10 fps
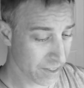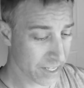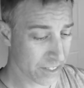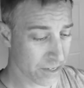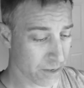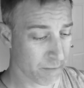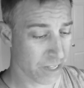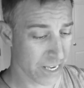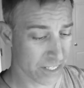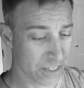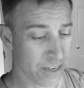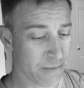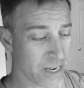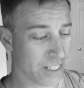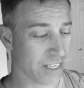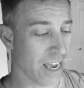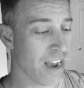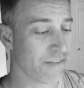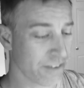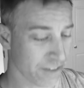This took place 2 months
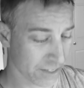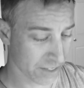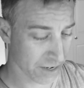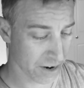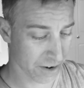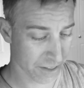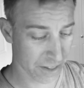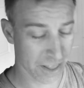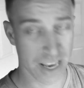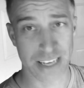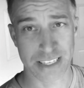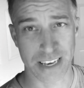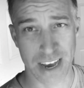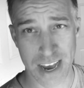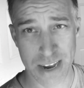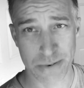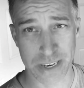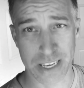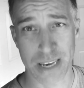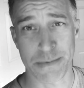after the start of the Alaska
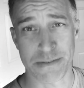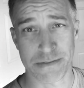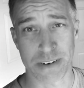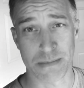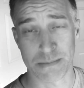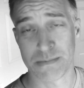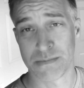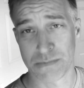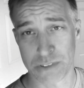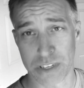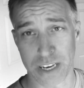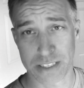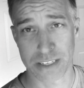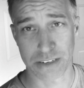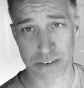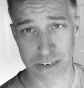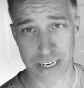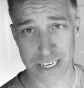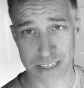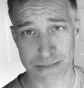Highway, coming from Dawson
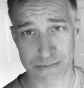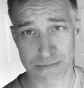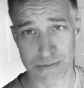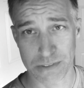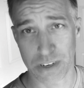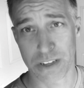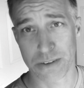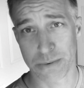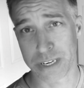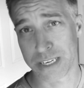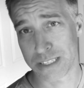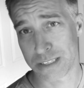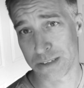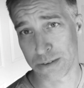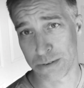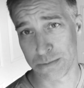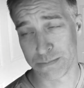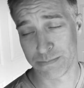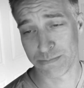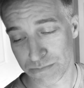Creek all the way
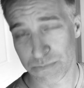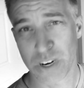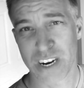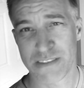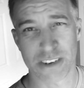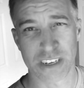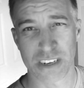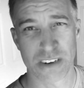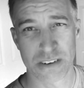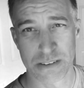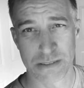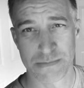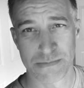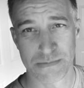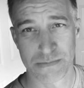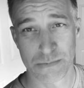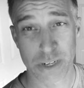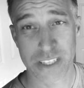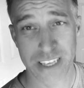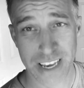to wherever it goes.
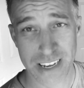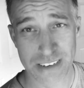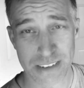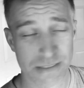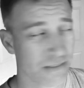Where's the end?